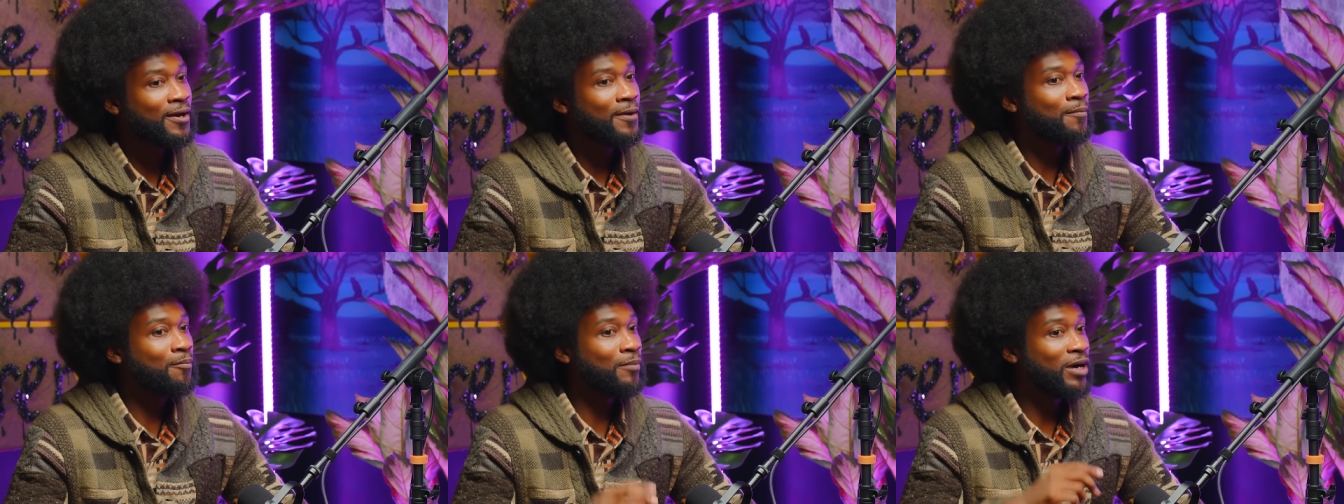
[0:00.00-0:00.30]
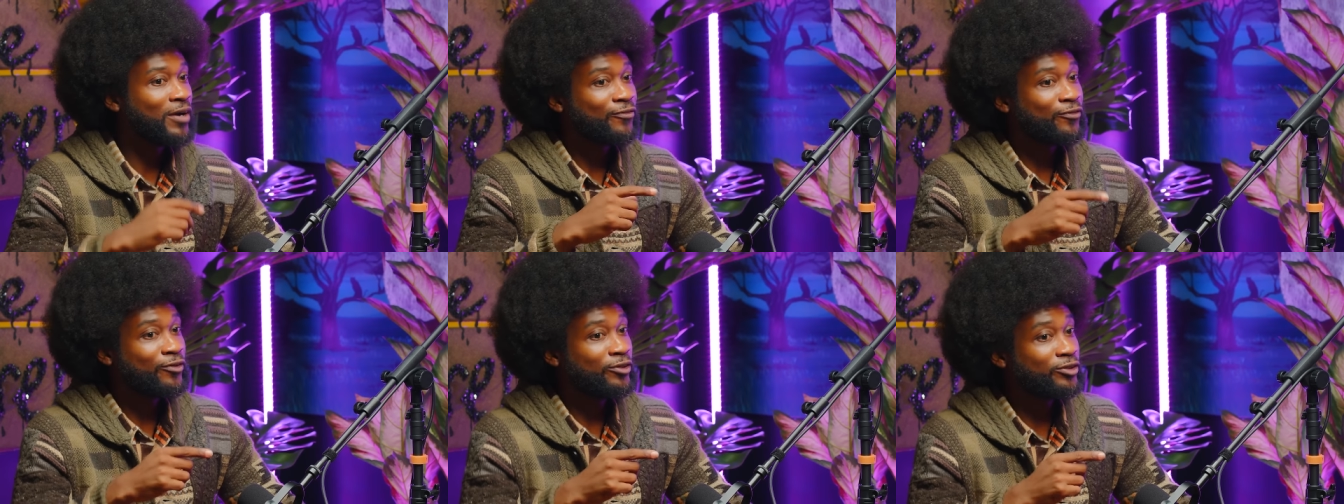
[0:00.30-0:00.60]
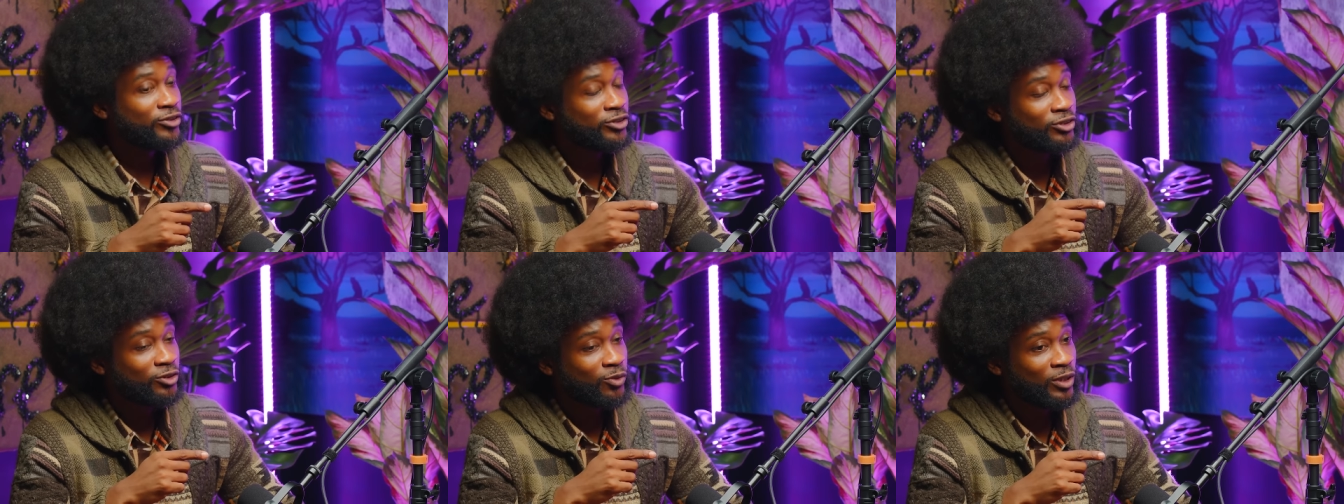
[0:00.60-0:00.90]
My
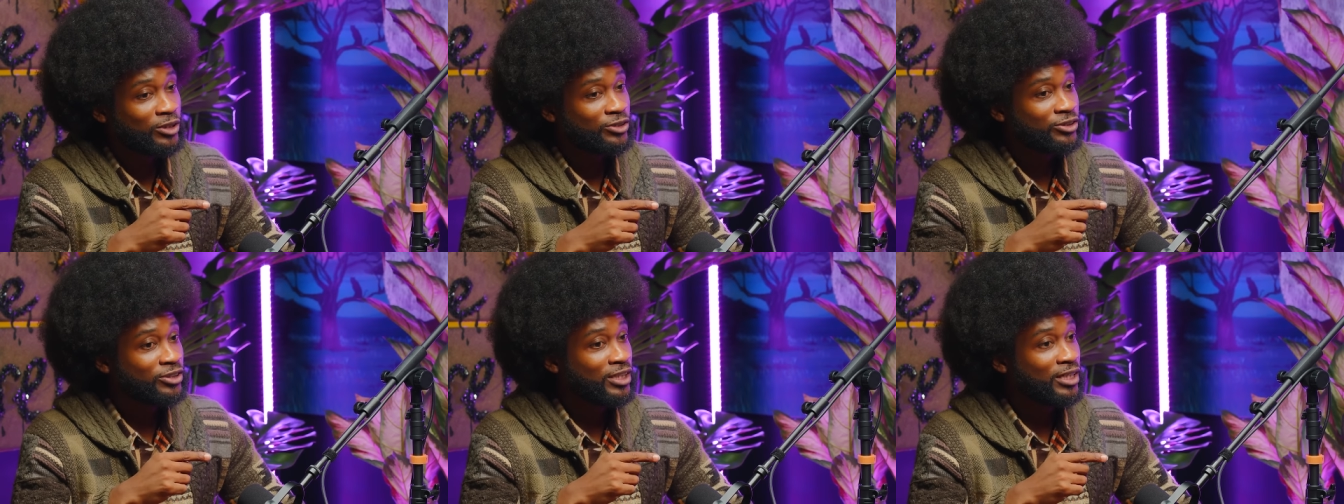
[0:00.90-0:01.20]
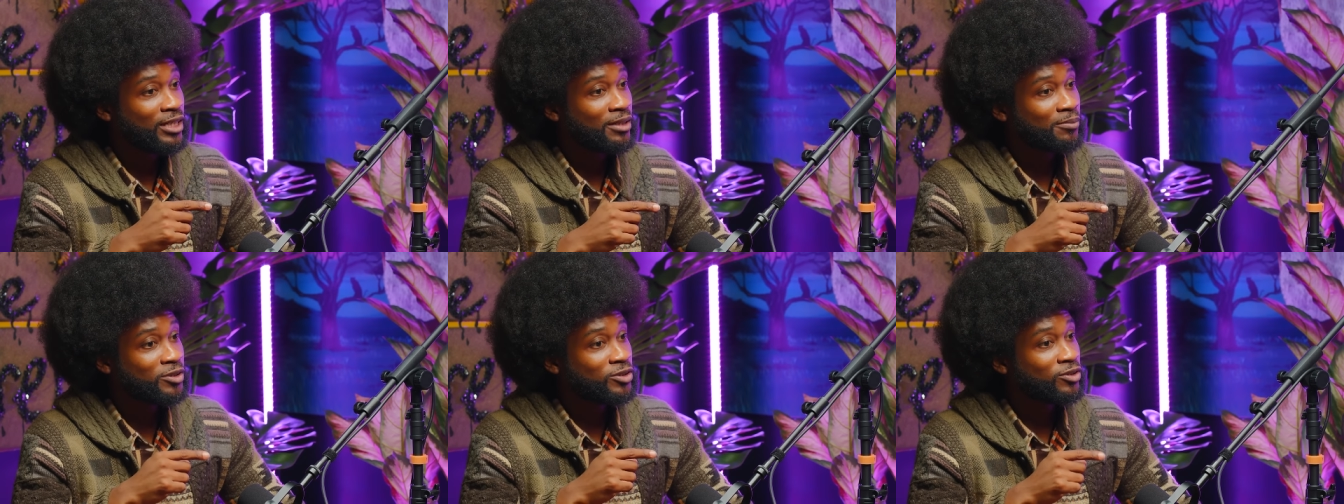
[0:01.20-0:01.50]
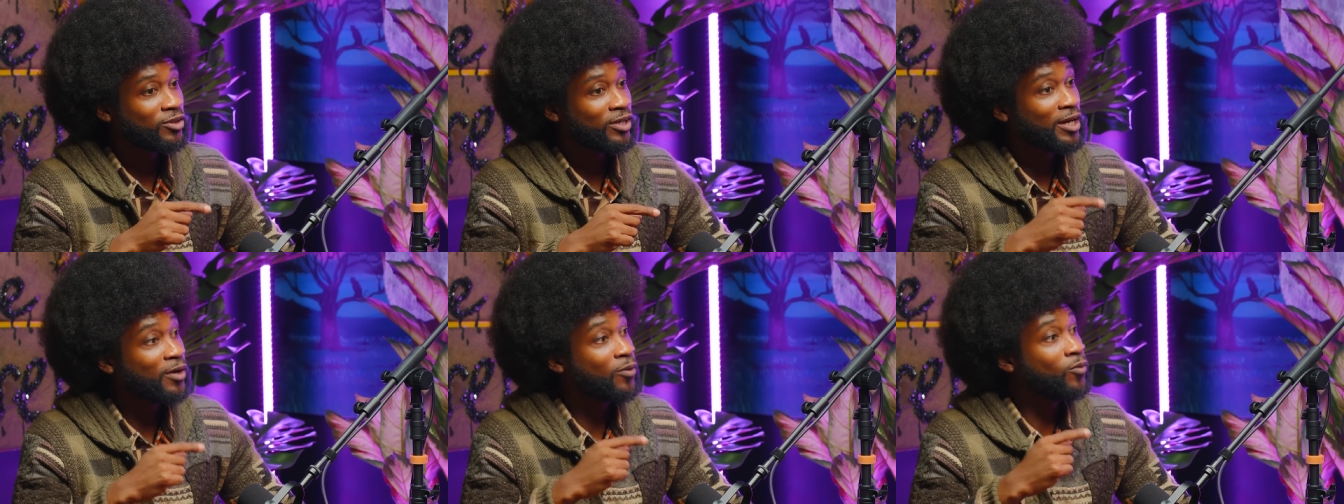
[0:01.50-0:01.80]
first question to them is,
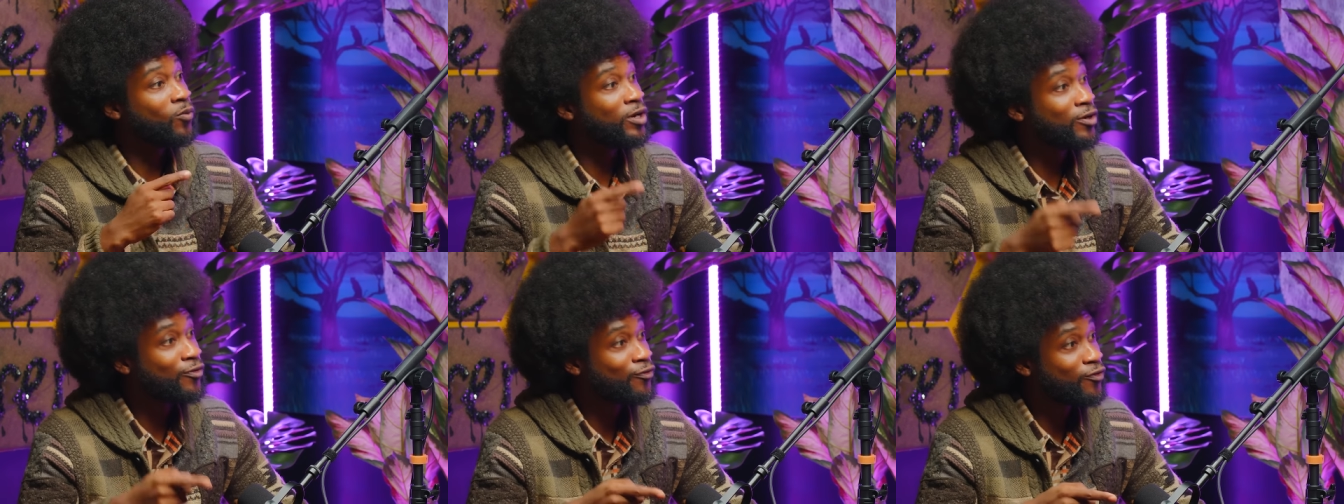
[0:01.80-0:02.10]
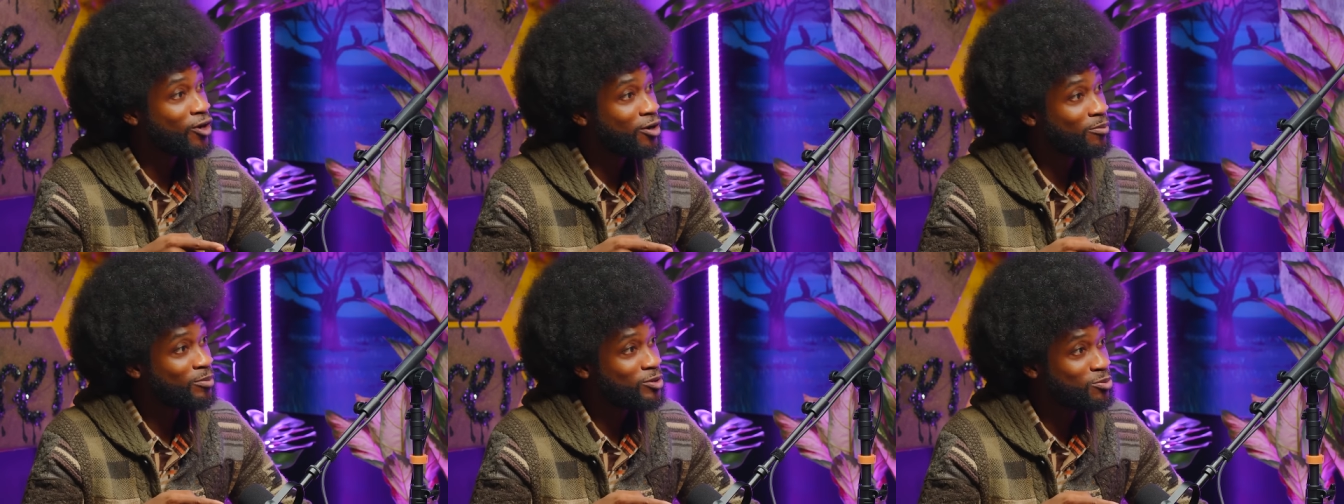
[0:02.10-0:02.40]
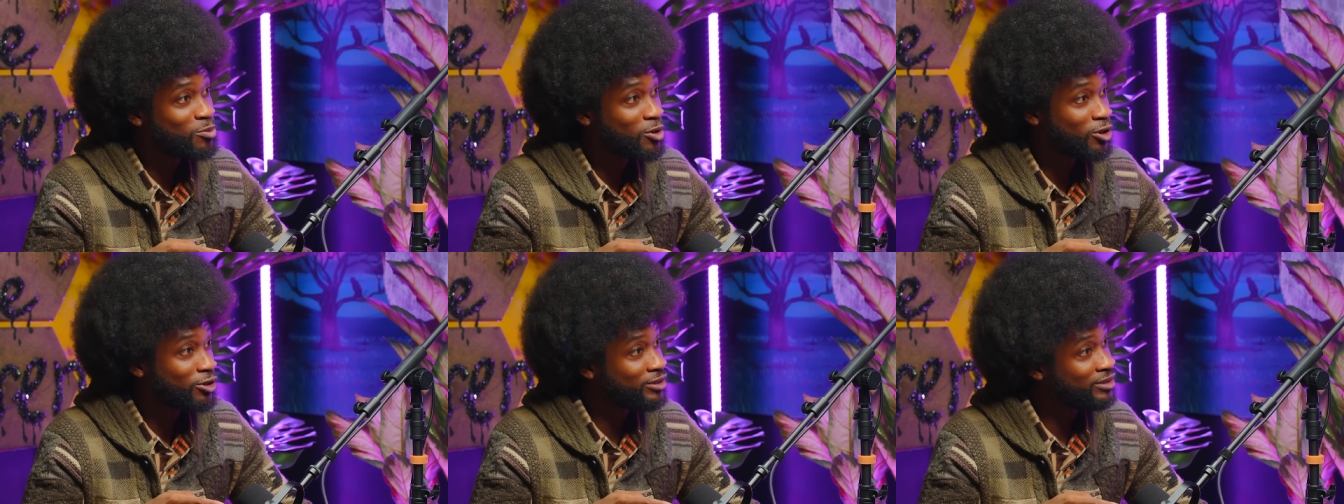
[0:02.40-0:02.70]
okay, where the farmers
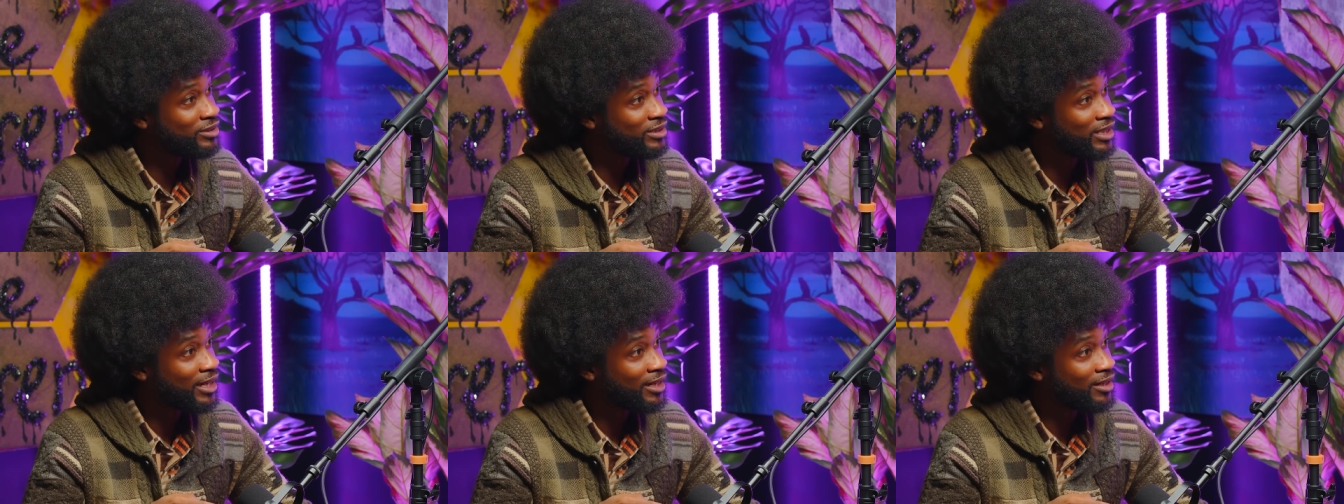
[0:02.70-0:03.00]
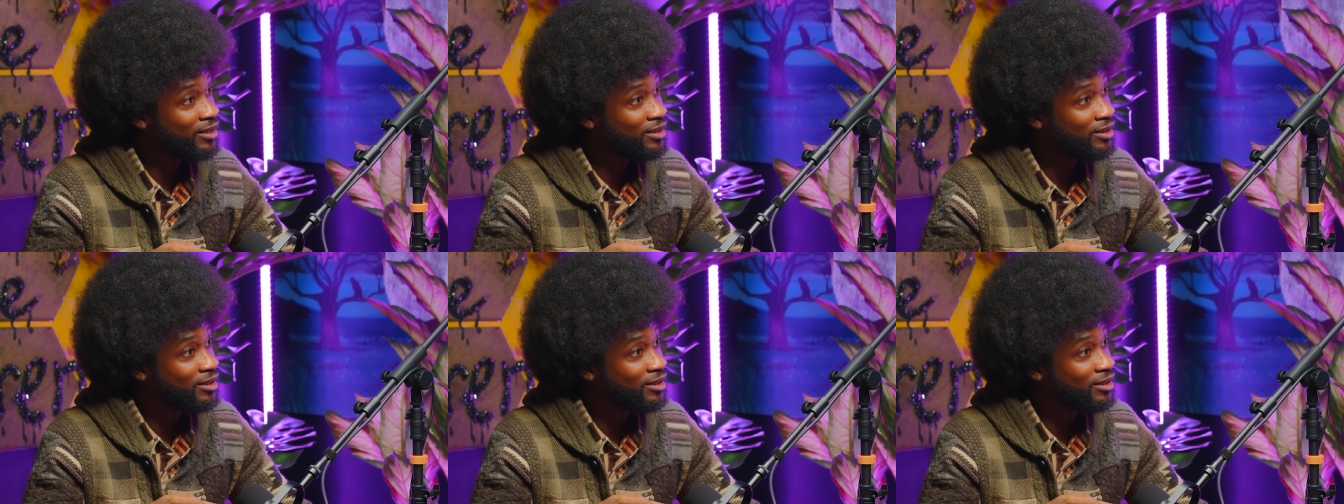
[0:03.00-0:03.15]
markets at?